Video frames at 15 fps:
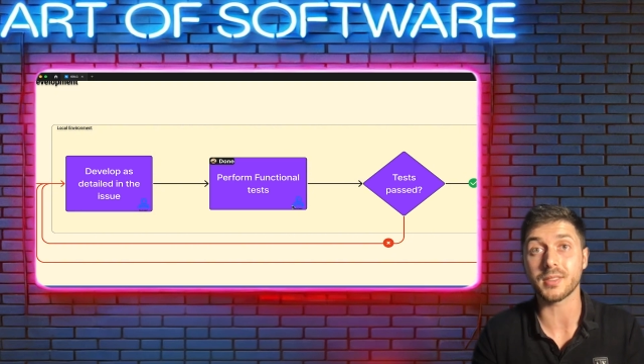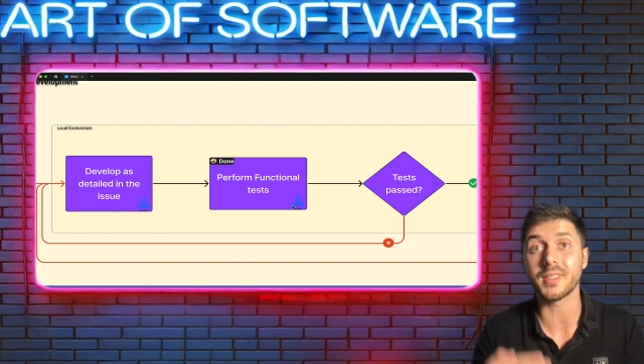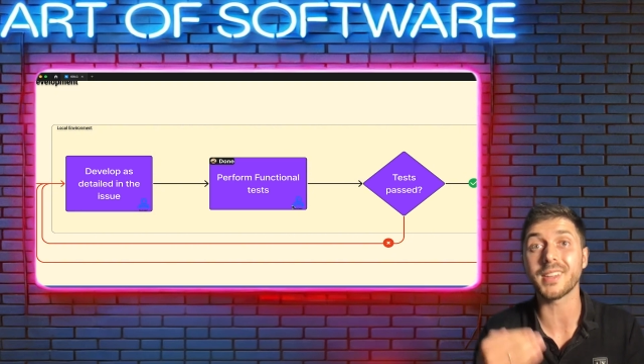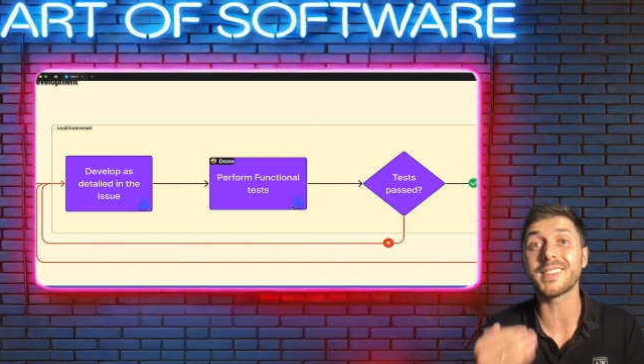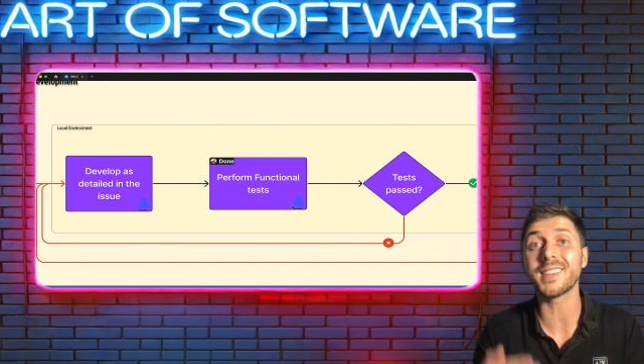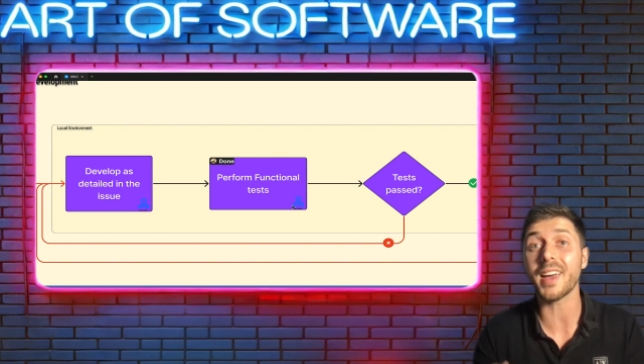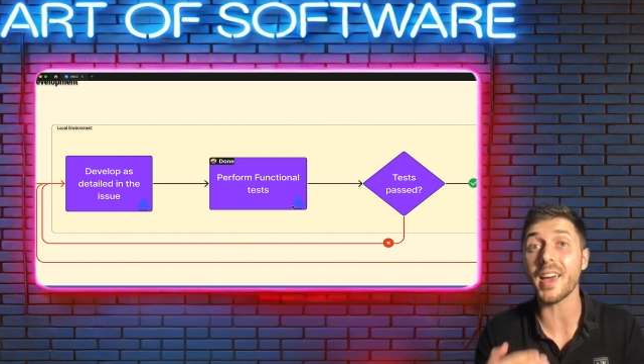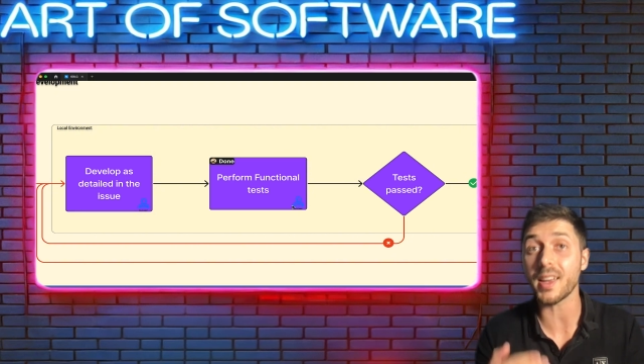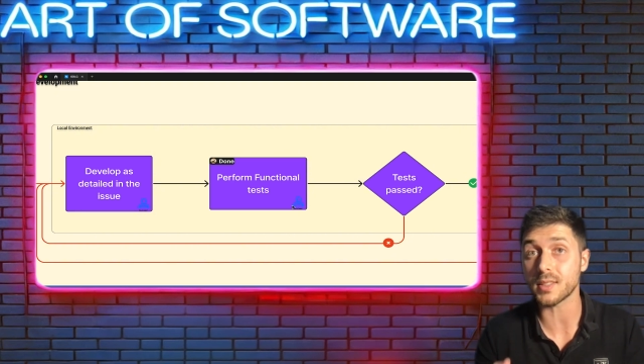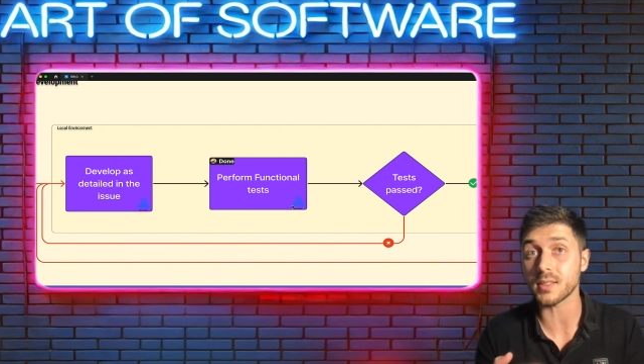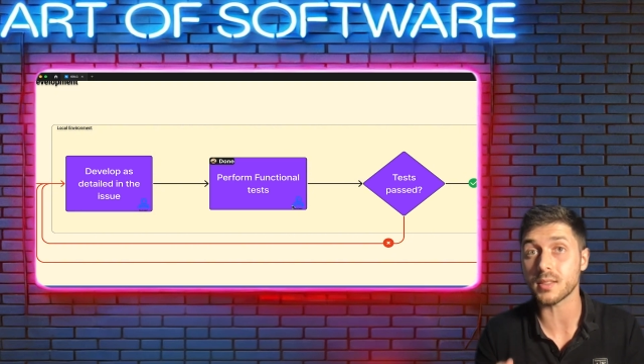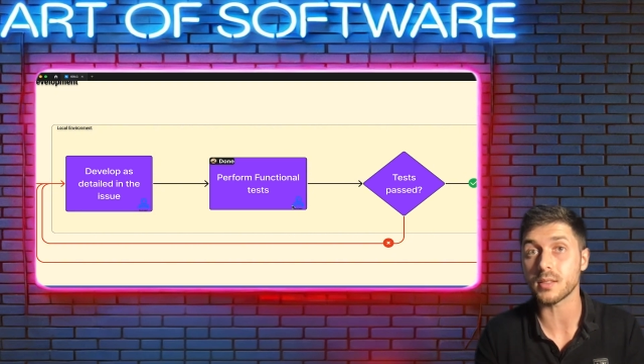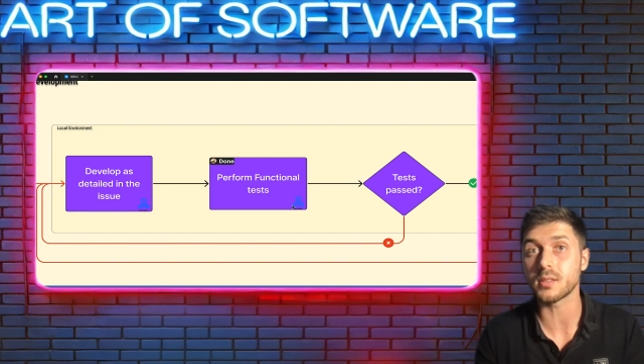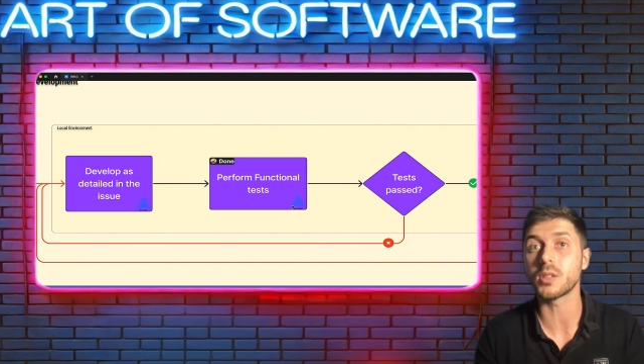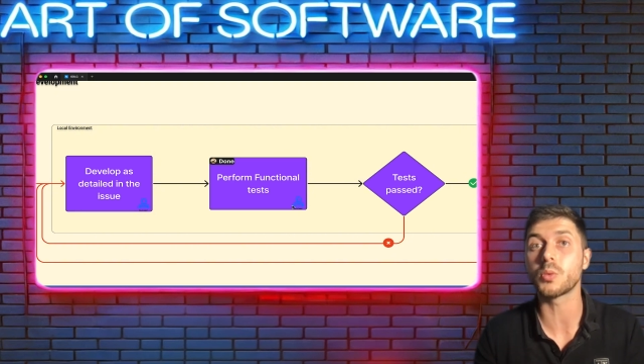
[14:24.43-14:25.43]
the
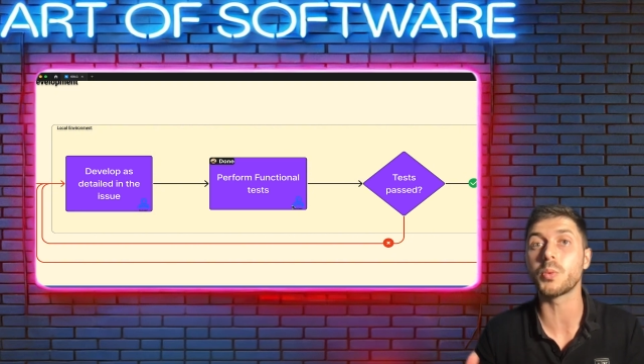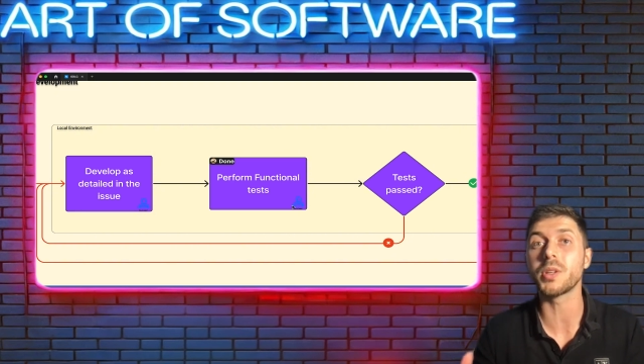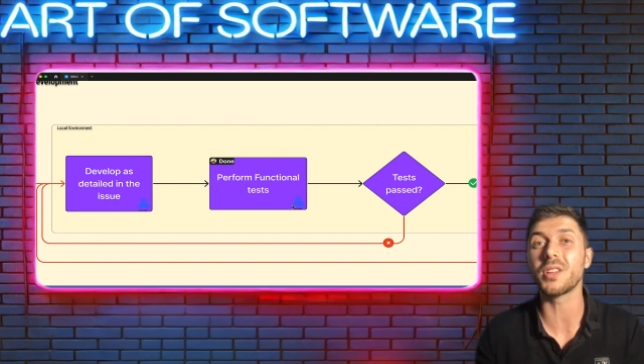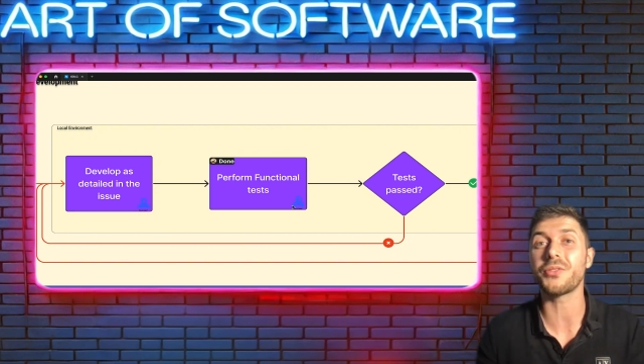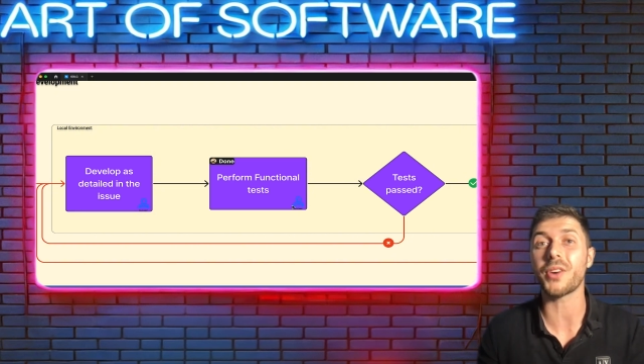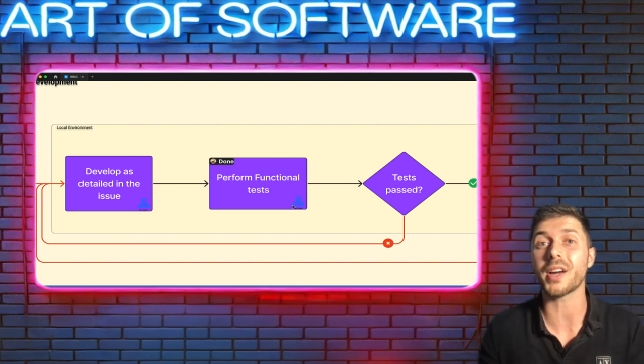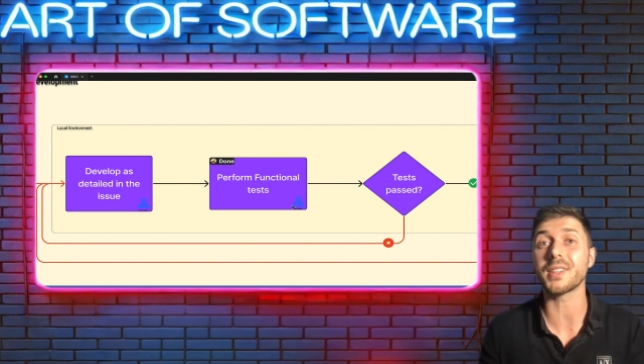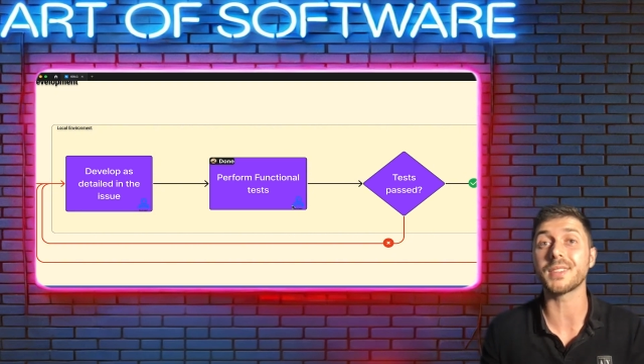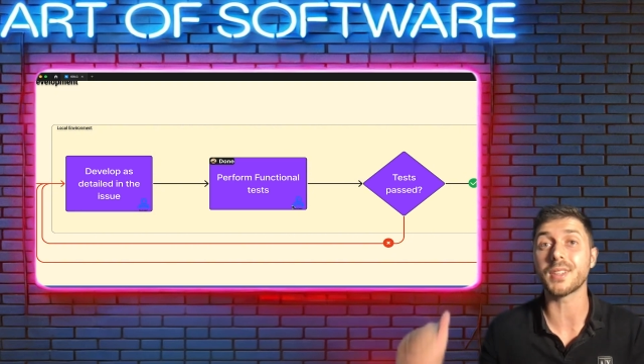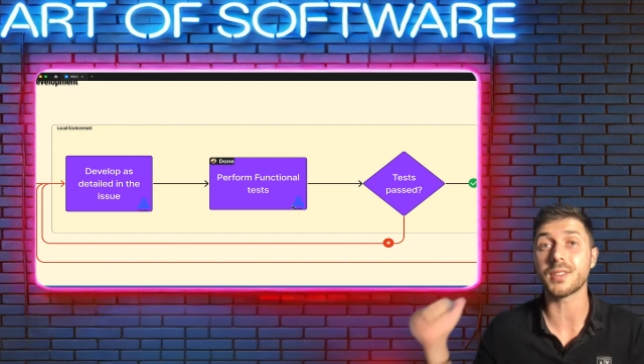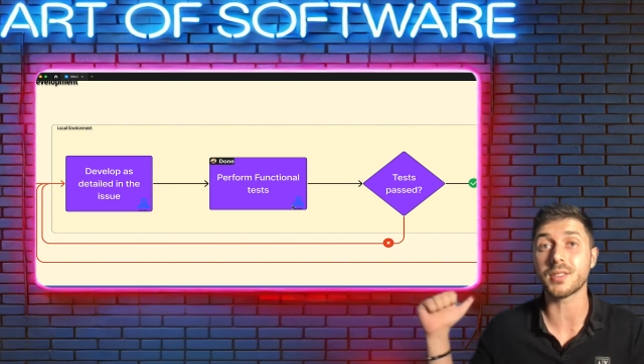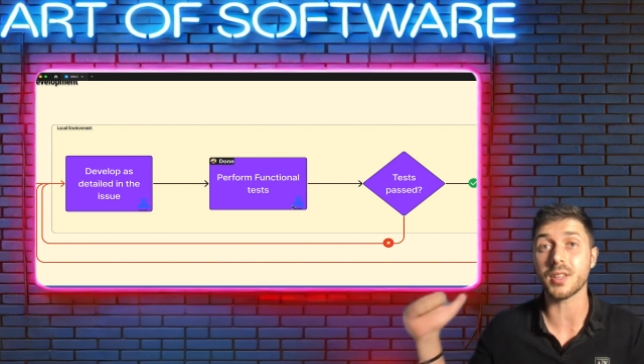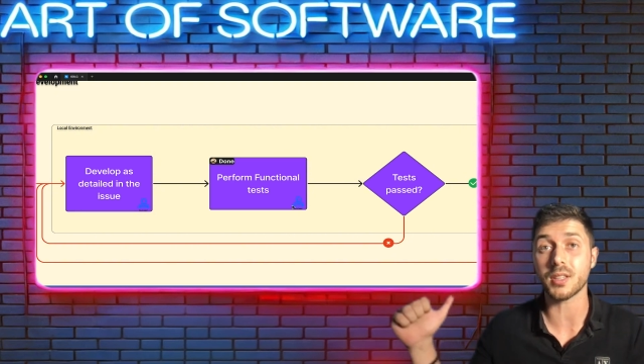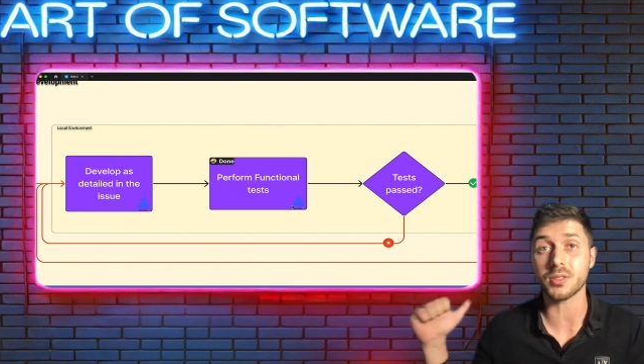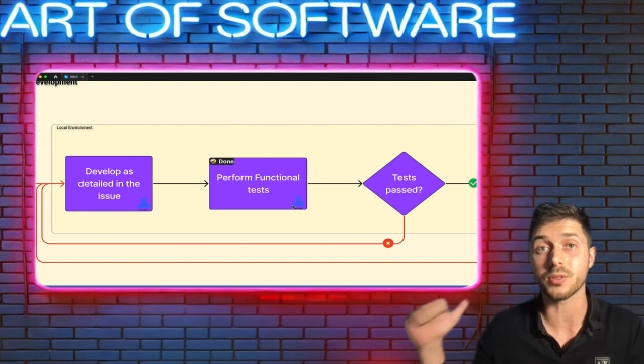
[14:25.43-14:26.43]
tests that we define in the
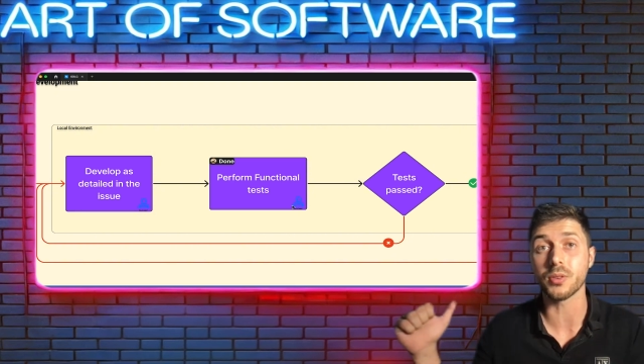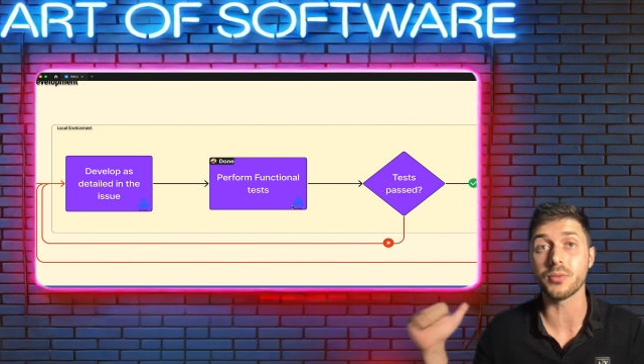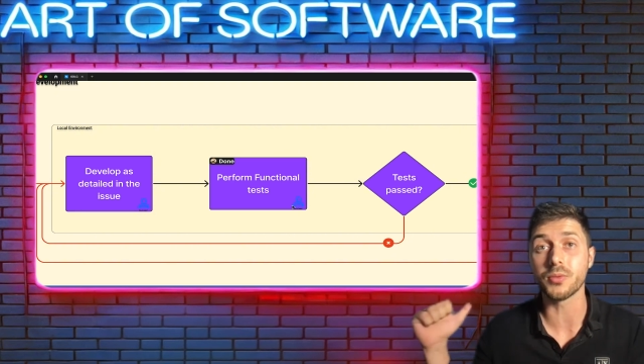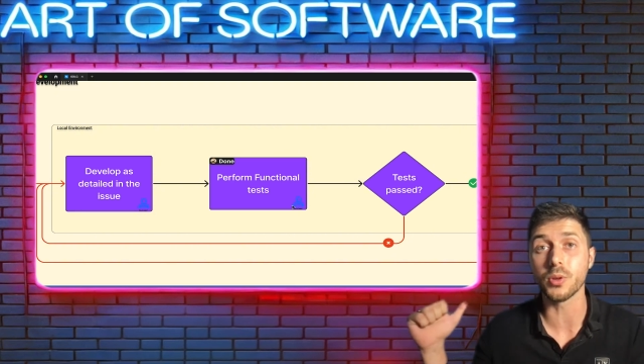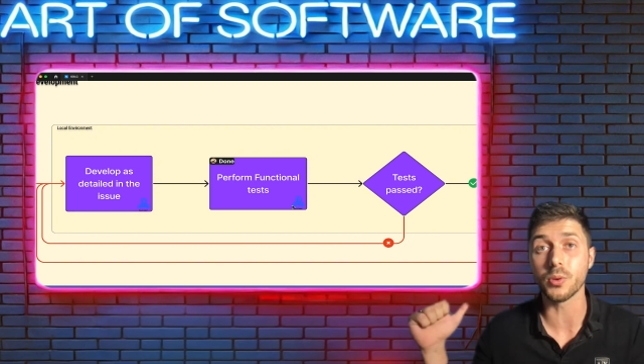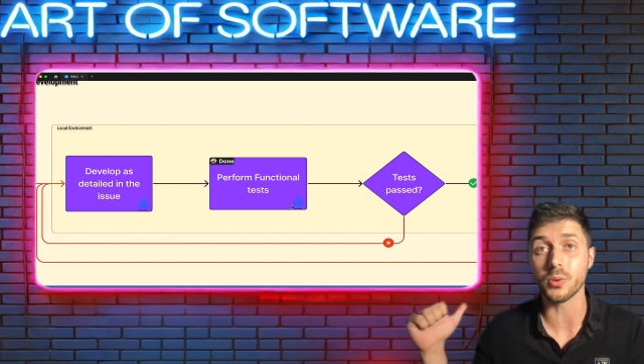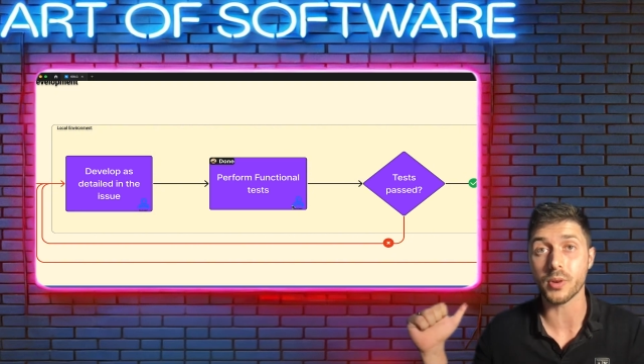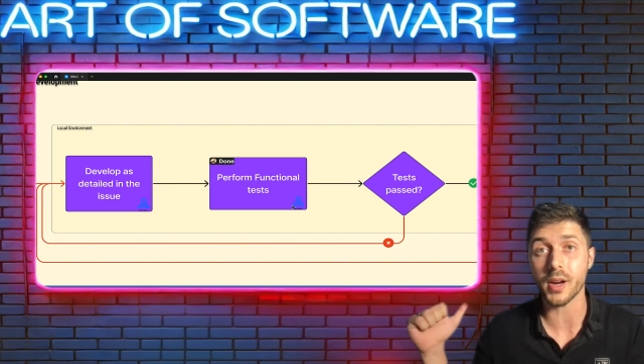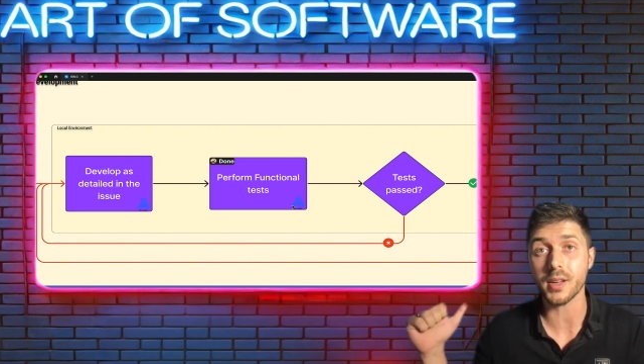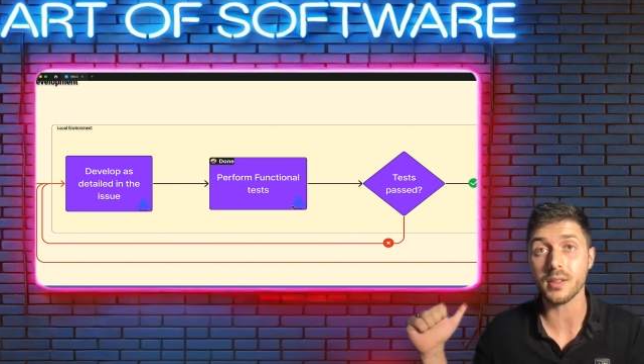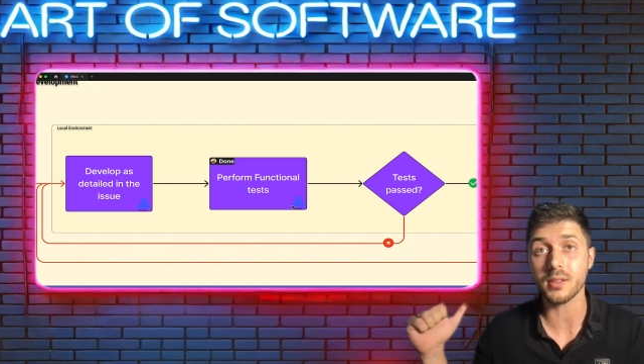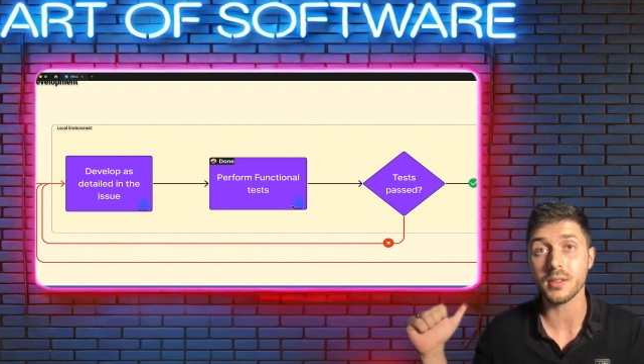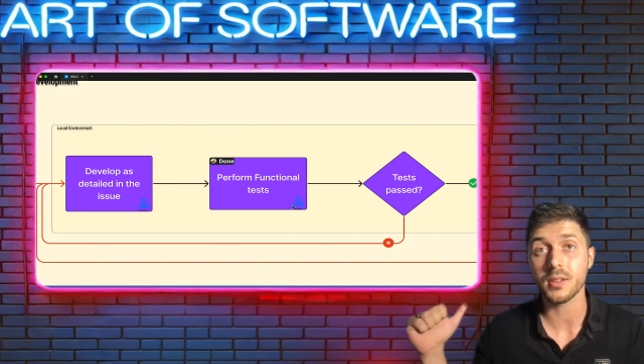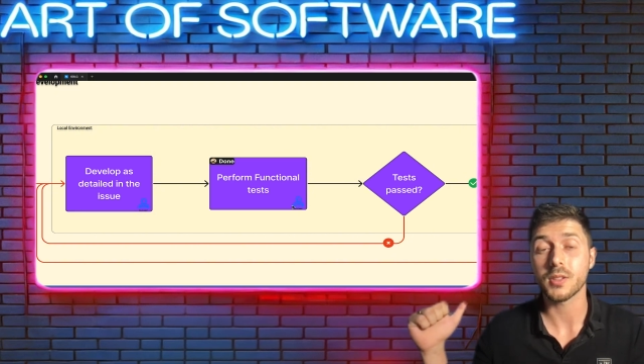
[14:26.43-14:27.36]
test review, right?